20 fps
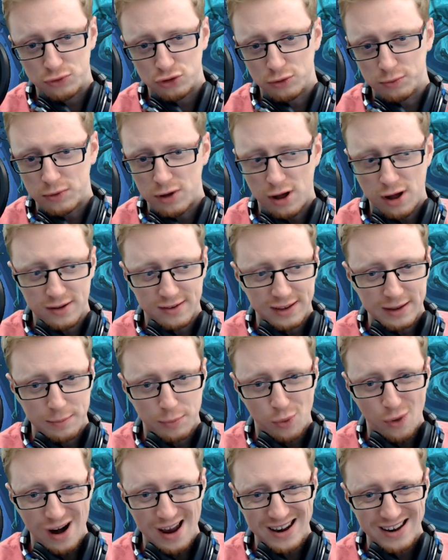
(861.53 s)
cards like
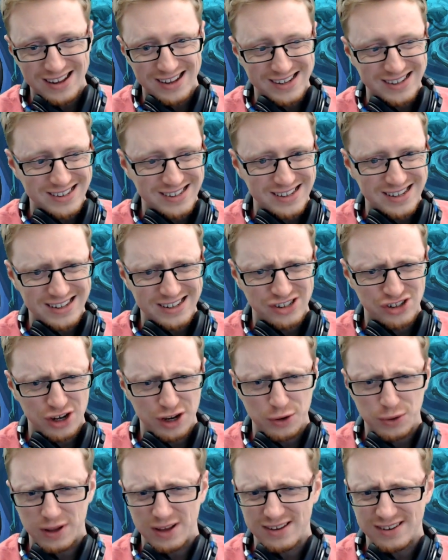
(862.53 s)
Bran and
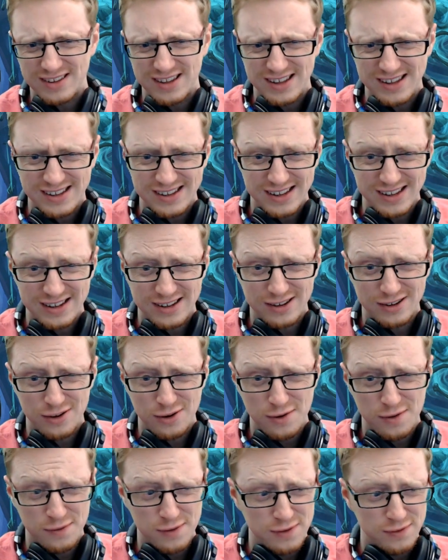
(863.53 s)
Shadowcaster. I don't
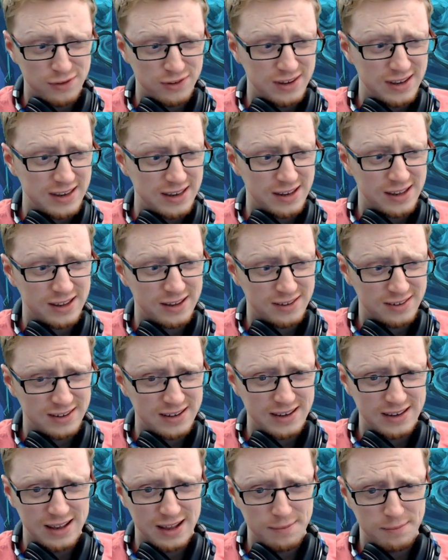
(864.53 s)
know if you've seen
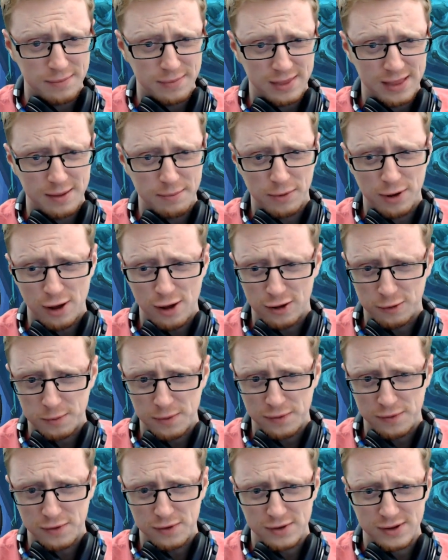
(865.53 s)
them cards
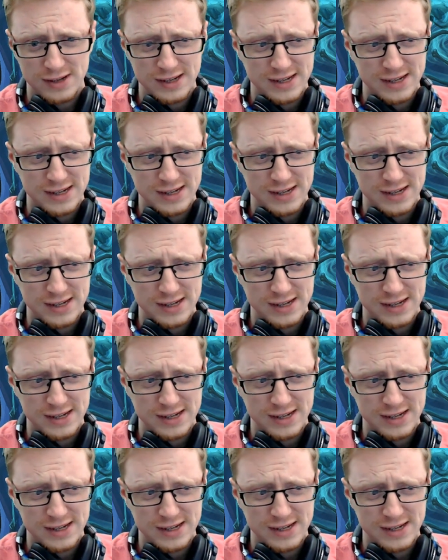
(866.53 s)
before.